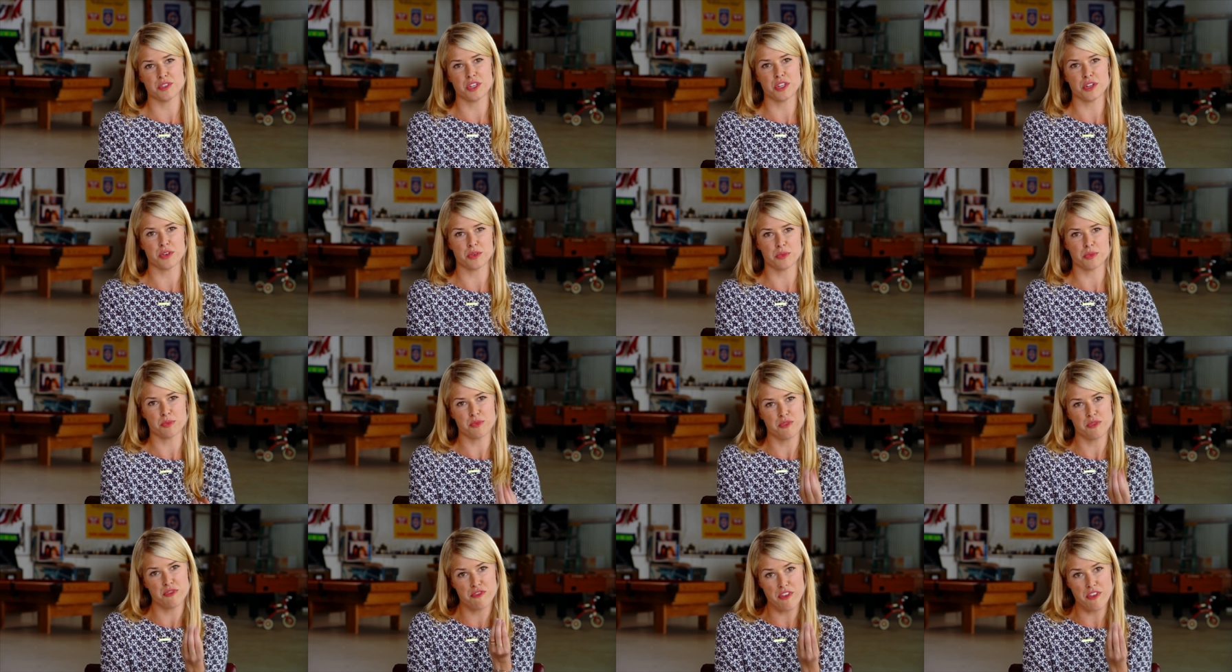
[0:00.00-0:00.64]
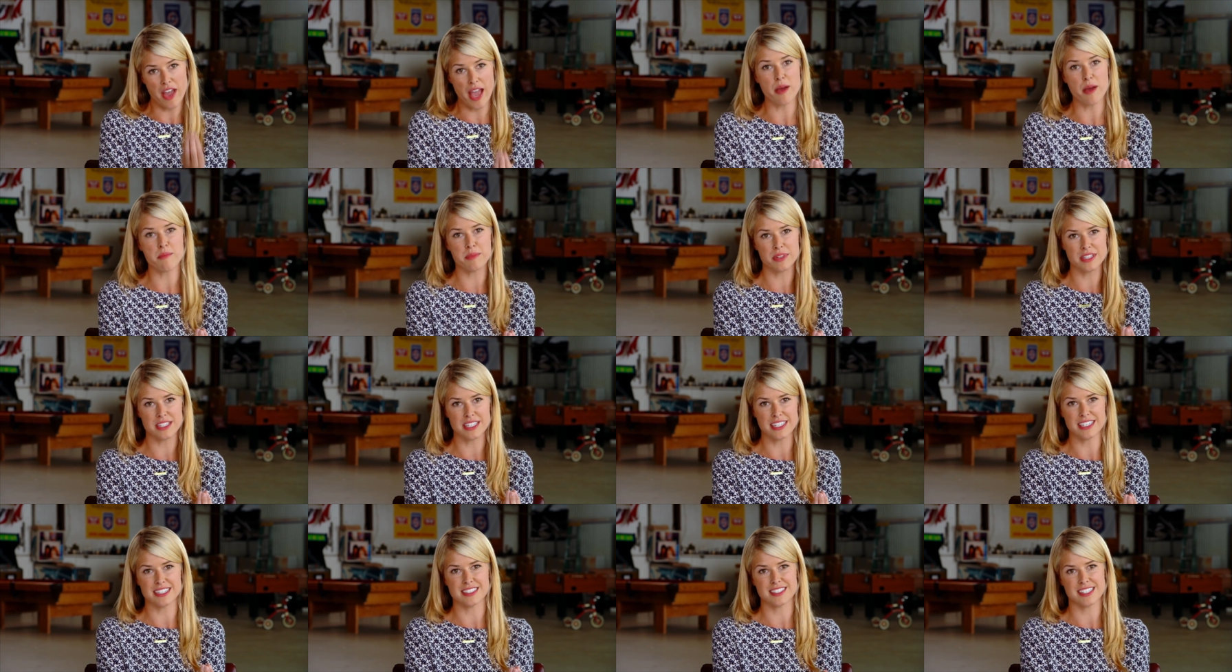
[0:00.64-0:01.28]
you know,
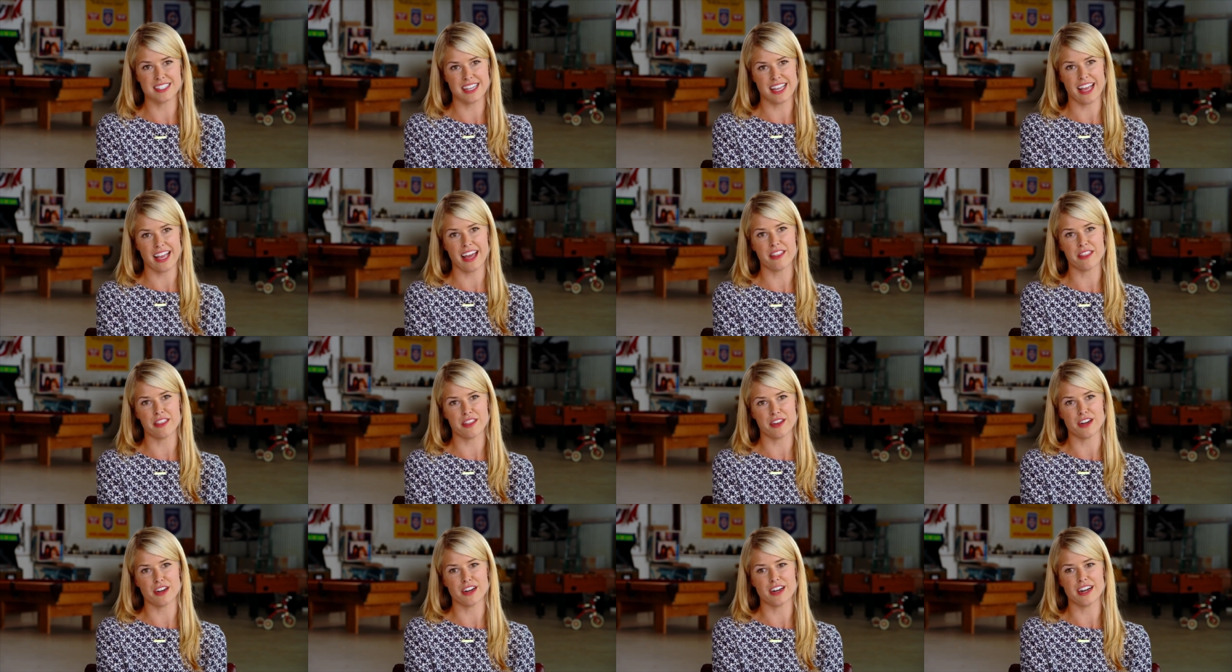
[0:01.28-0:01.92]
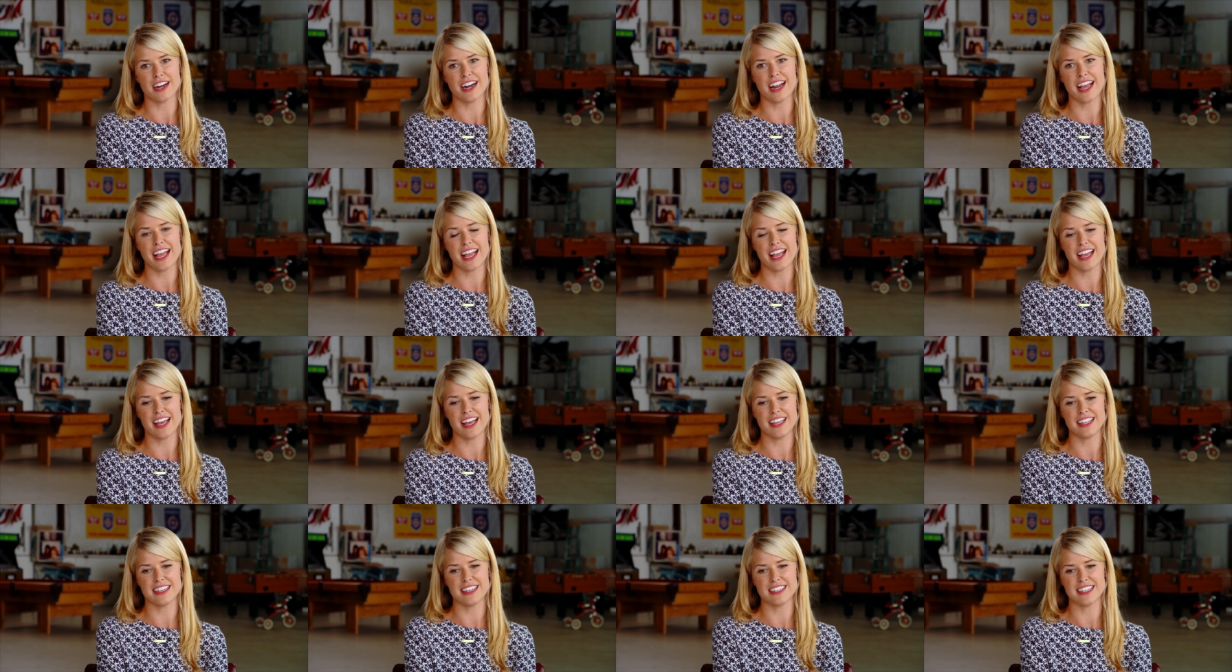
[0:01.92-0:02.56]
family together
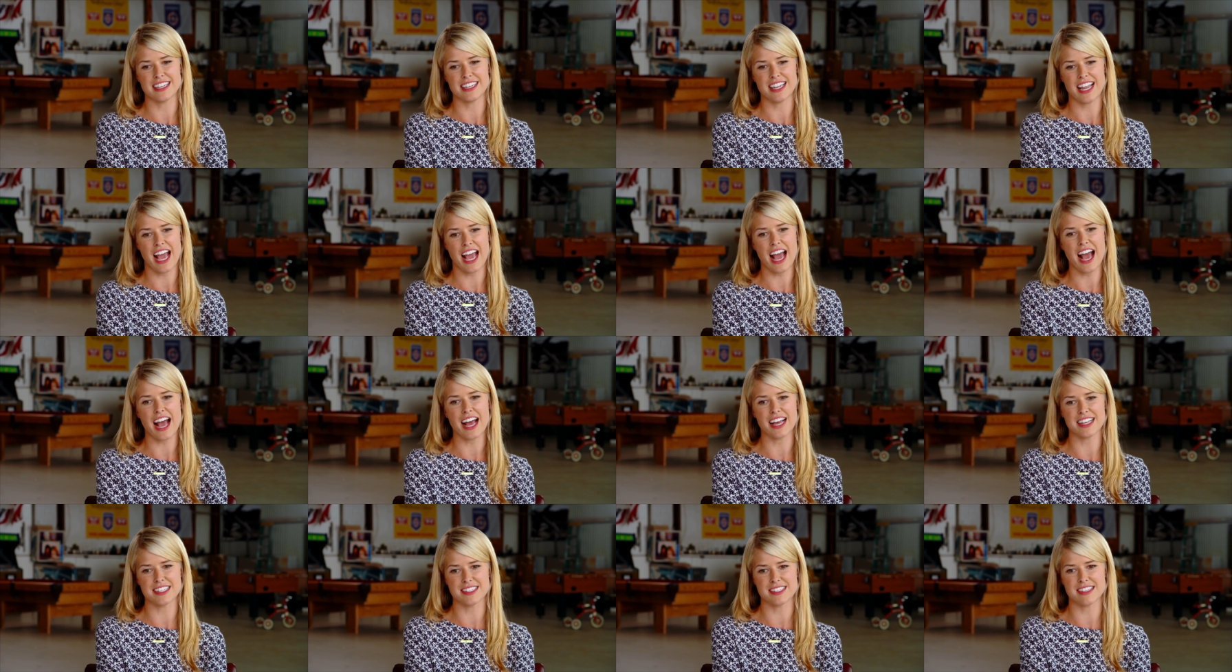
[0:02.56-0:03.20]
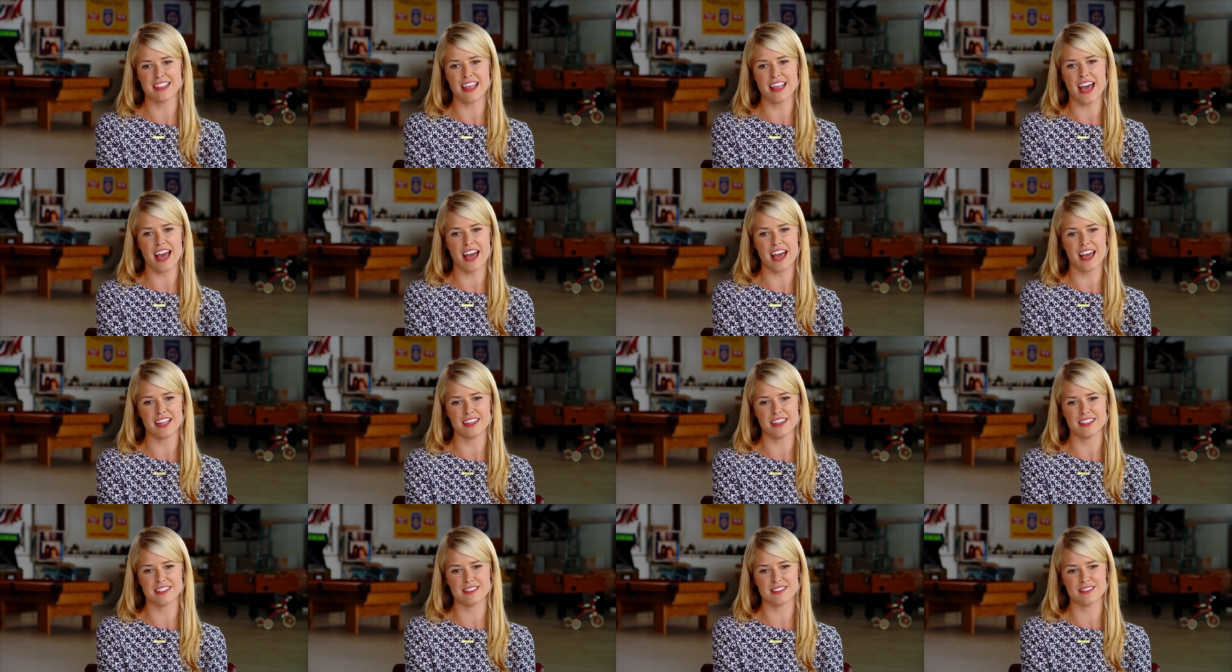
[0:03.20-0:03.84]
and has
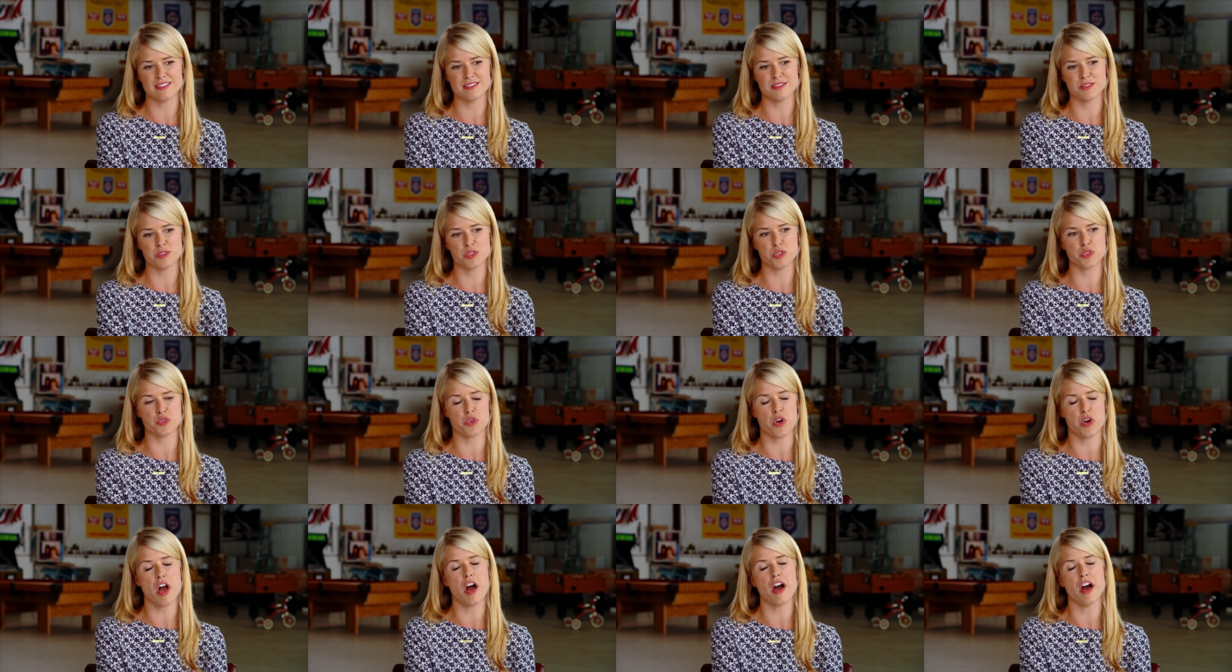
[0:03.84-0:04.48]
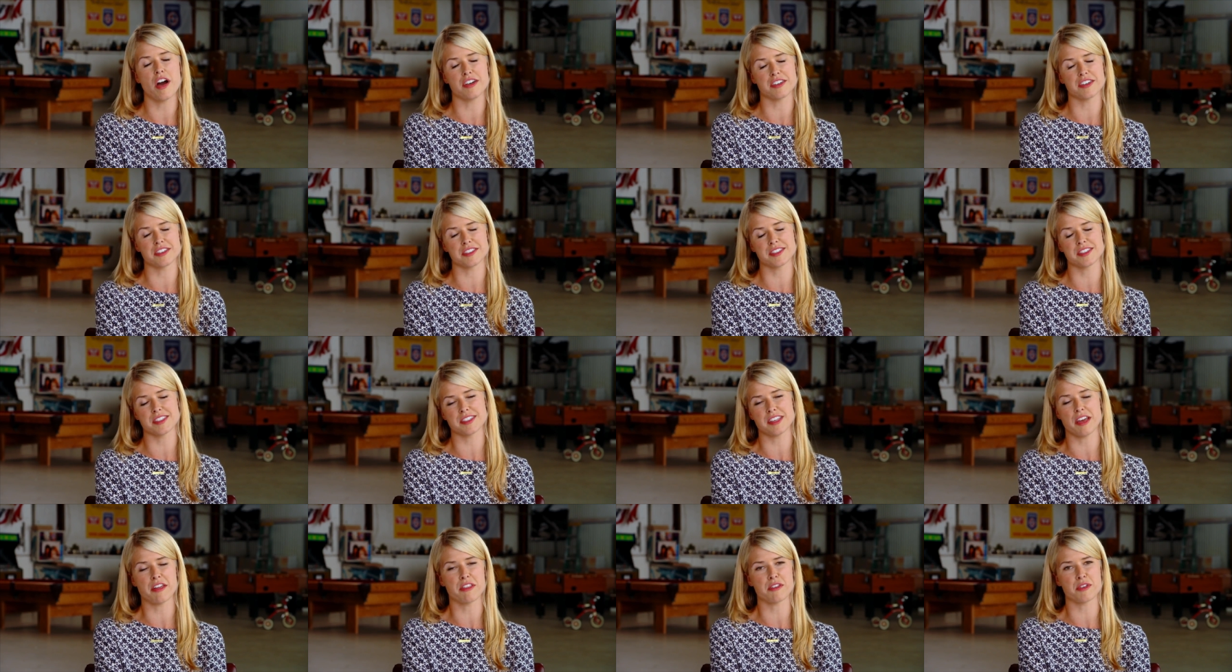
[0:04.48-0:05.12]
that strong
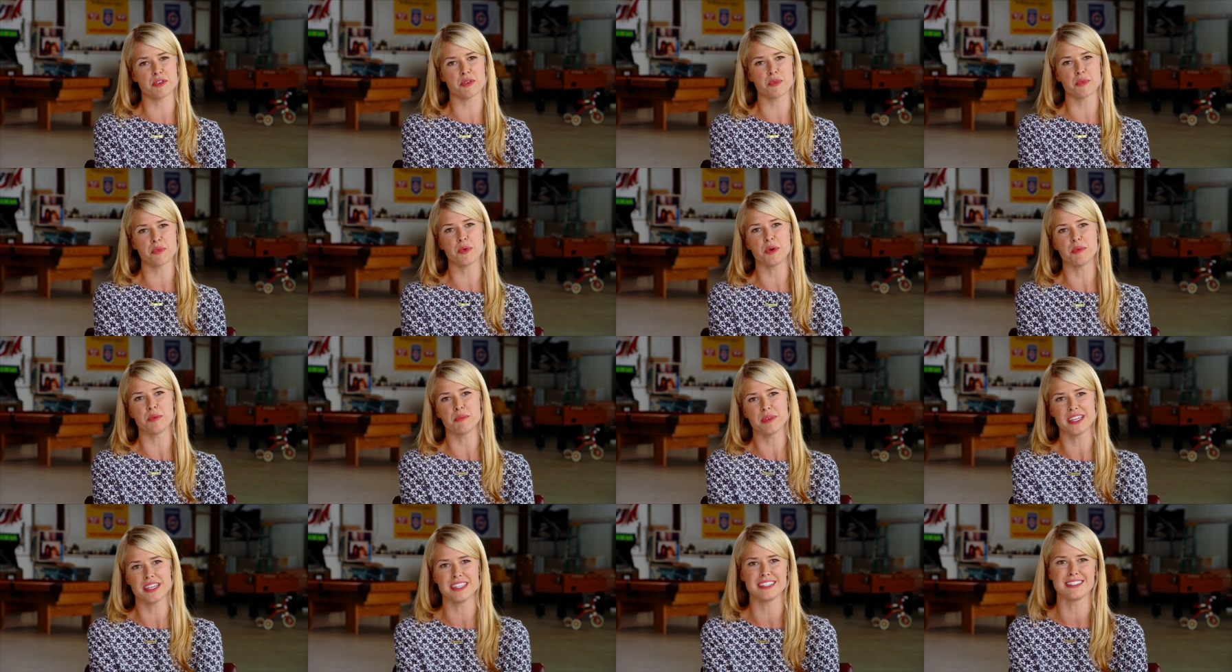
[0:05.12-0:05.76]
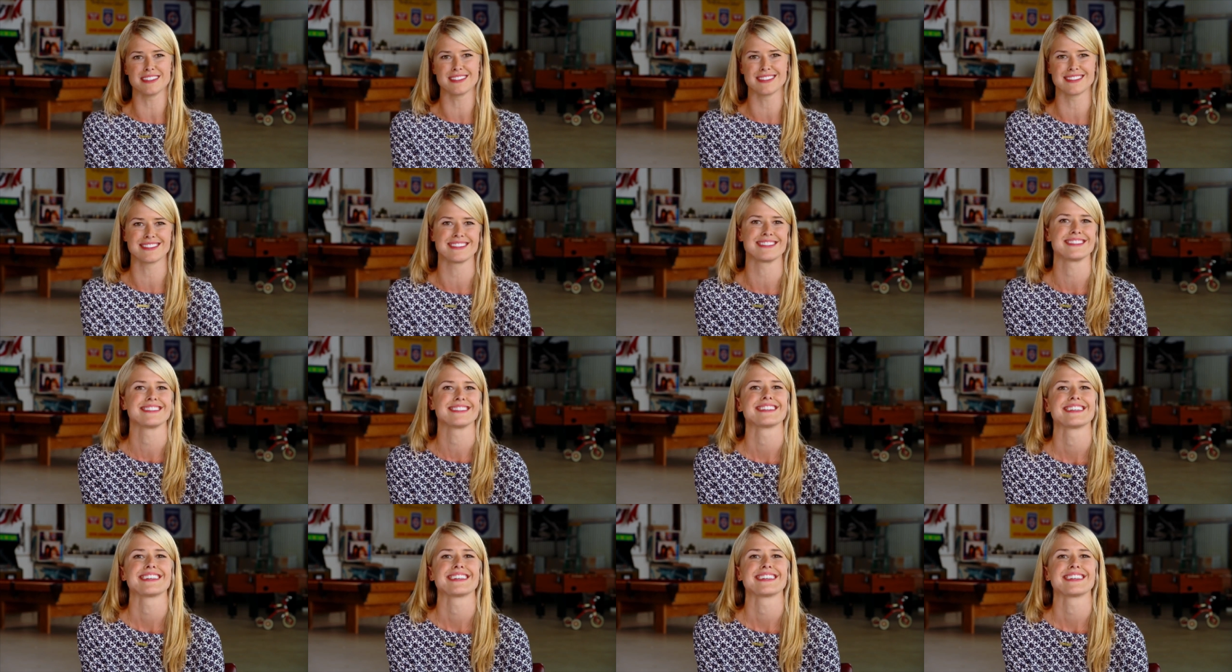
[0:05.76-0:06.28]
Southern woman,